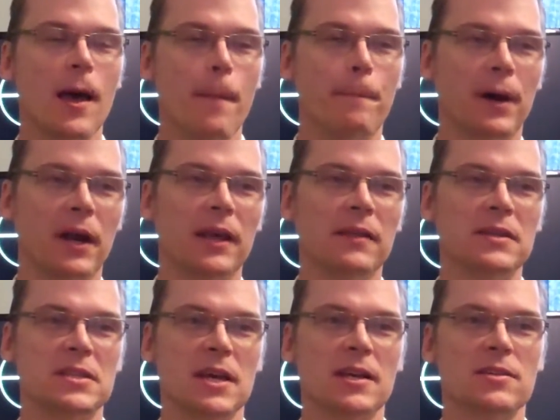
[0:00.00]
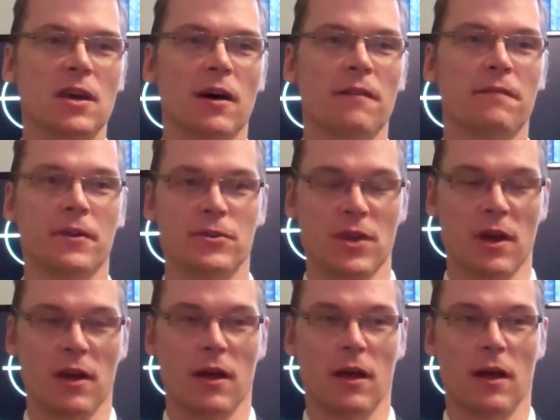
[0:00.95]
but in the sense of there's
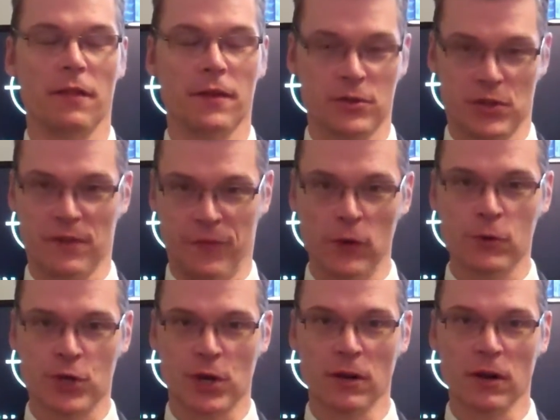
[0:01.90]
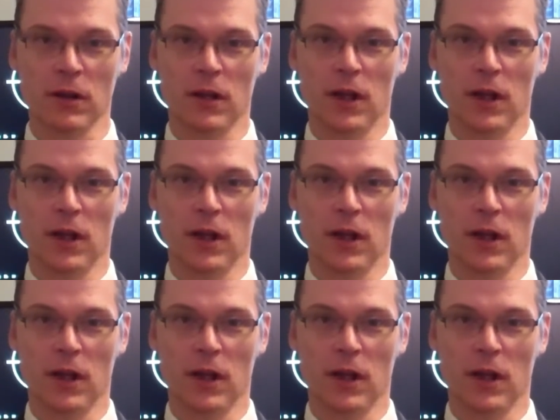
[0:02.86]
the future,